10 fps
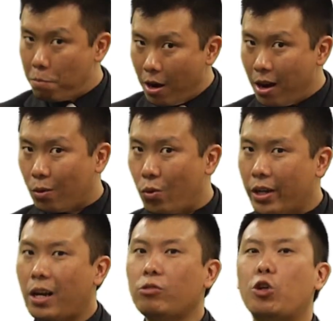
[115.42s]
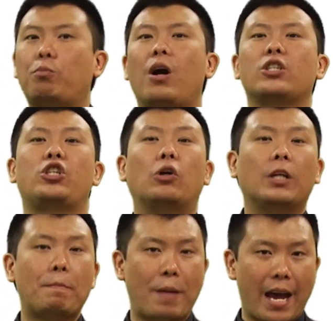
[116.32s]
But when it comes to Brock's
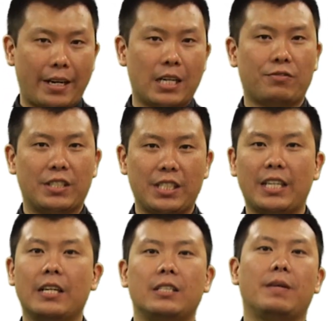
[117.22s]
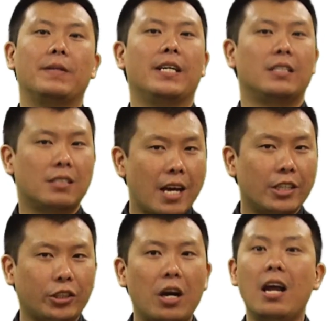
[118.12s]
totally badass physique and intimidating
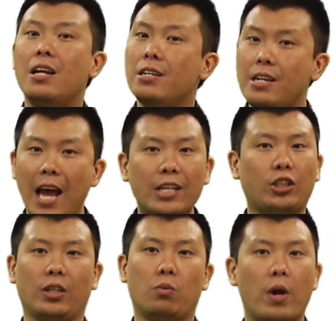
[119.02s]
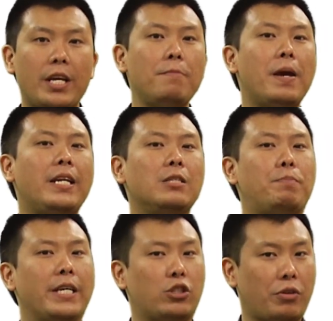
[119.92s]
stature, naturally when he made his
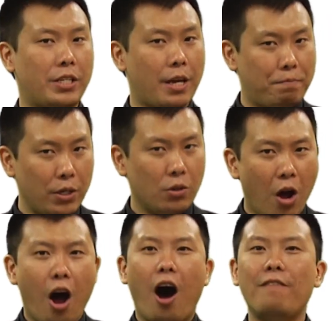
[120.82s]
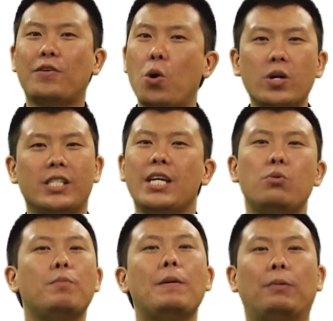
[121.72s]
big screen debut, of course he would be